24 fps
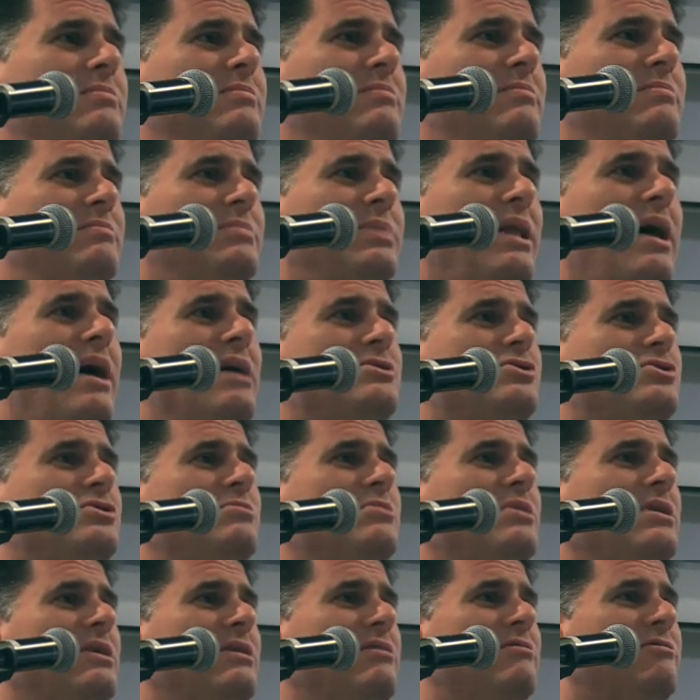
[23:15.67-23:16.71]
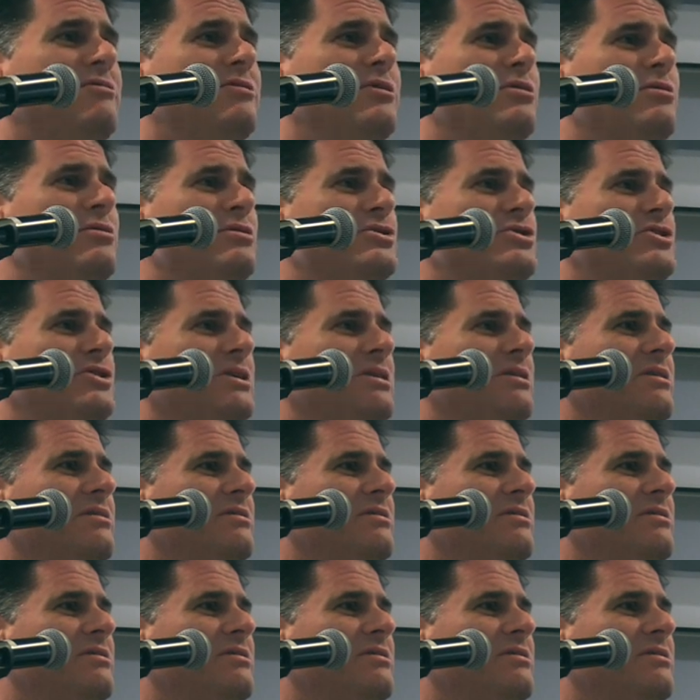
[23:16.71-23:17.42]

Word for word: blossoming and flourishing